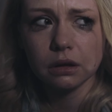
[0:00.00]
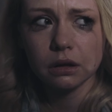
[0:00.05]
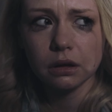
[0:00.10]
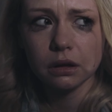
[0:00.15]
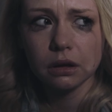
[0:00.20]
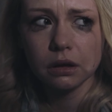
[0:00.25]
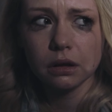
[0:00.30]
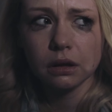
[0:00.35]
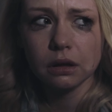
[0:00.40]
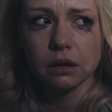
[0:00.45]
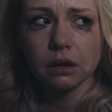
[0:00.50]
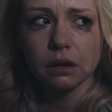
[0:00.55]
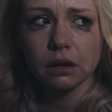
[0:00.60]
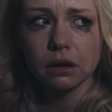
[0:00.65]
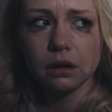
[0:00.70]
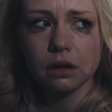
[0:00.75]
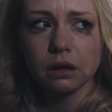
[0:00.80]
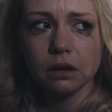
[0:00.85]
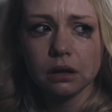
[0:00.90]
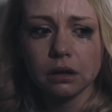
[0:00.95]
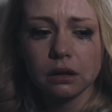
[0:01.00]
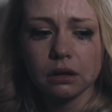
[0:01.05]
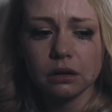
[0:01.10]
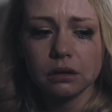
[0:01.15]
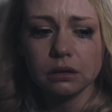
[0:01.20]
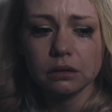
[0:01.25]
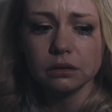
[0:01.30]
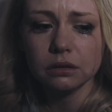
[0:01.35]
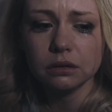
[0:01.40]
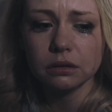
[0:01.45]

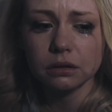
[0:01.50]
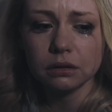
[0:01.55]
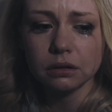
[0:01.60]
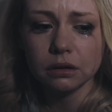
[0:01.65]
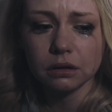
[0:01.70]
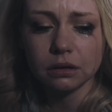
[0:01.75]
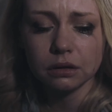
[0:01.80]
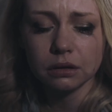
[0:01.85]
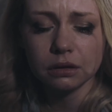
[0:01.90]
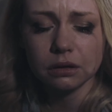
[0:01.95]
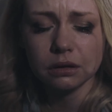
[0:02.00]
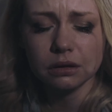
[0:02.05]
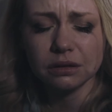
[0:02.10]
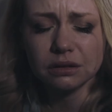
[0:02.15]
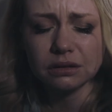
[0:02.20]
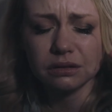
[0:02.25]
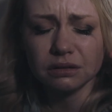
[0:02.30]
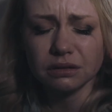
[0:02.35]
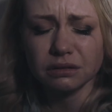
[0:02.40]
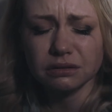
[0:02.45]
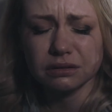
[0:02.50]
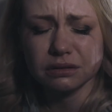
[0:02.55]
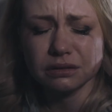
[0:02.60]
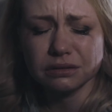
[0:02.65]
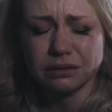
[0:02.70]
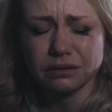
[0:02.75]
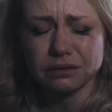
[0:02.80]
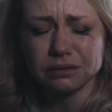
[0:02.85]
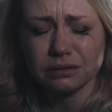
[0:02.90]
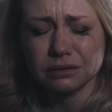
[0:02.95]

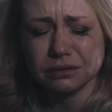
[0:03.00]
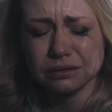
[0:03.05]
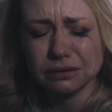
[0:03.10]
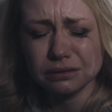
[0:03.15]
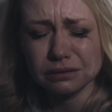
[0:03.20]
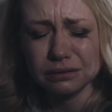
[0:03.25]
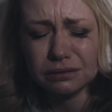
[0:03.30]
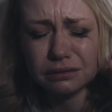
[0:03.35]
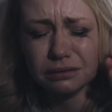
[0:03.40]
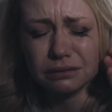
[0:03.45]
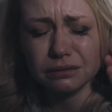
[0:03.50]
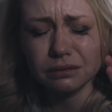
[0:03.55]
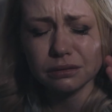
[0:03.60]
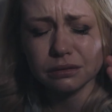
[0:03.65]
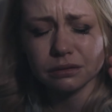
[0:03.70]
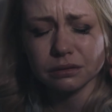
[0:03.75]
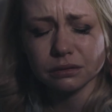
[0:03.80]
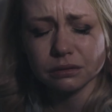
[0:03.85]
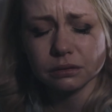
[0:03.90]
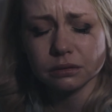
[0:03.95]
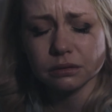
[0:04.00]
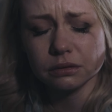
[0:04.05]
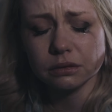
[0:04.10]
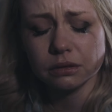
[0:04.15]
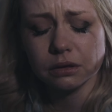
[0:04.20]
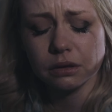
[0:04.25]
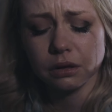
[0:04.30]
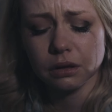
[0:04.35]
[no speech]